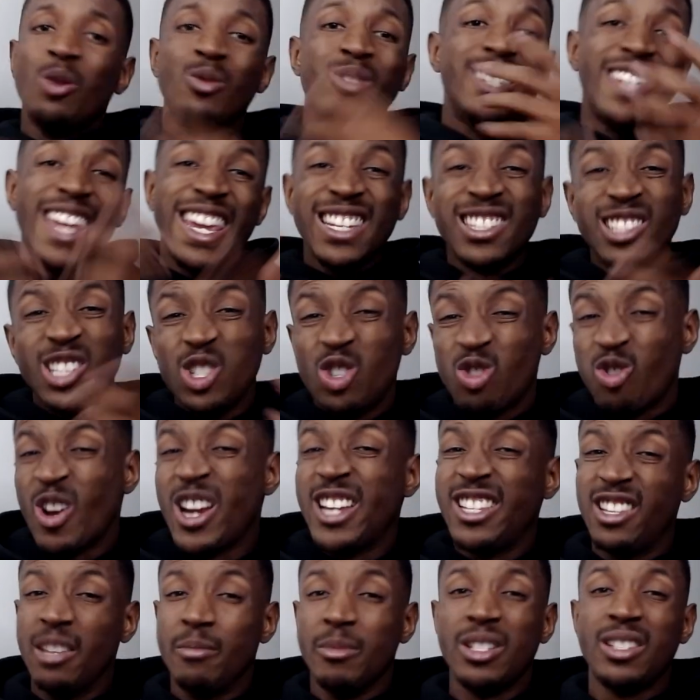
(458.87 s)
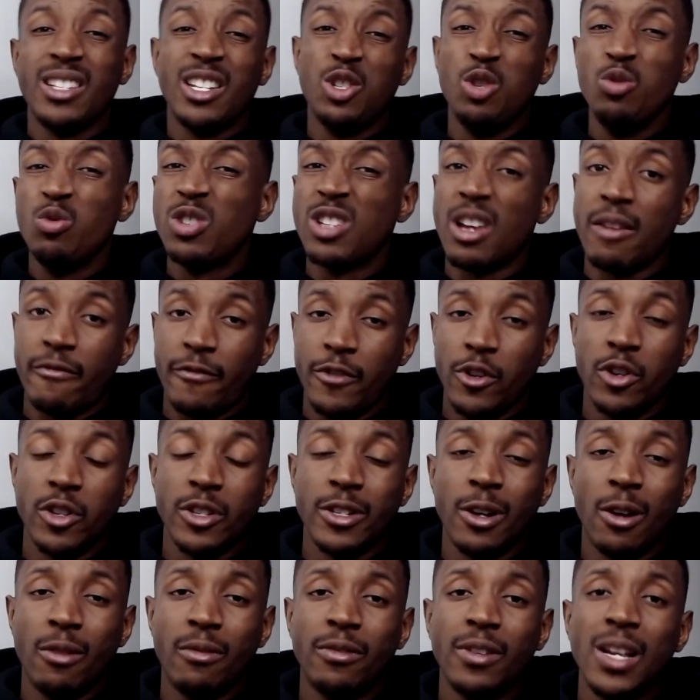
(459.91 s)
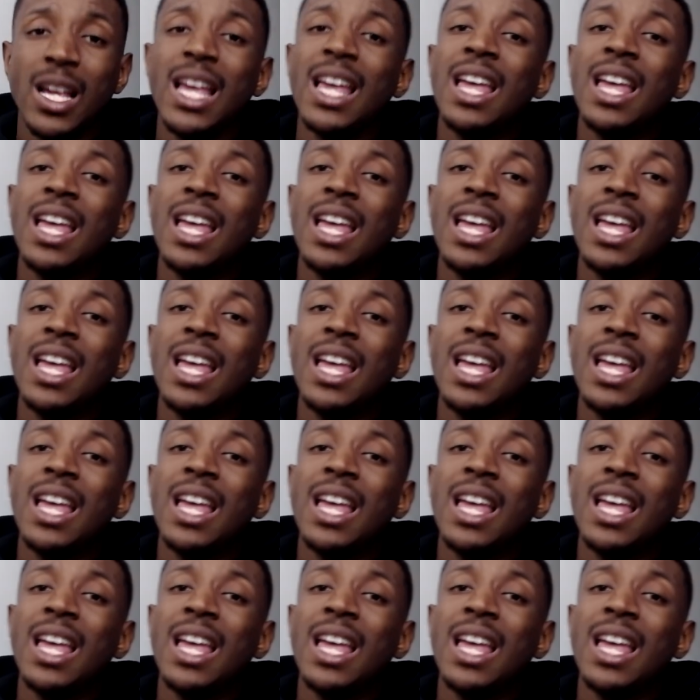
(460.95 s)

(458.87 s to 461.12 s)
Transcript: daily trade limits that you set for yourself.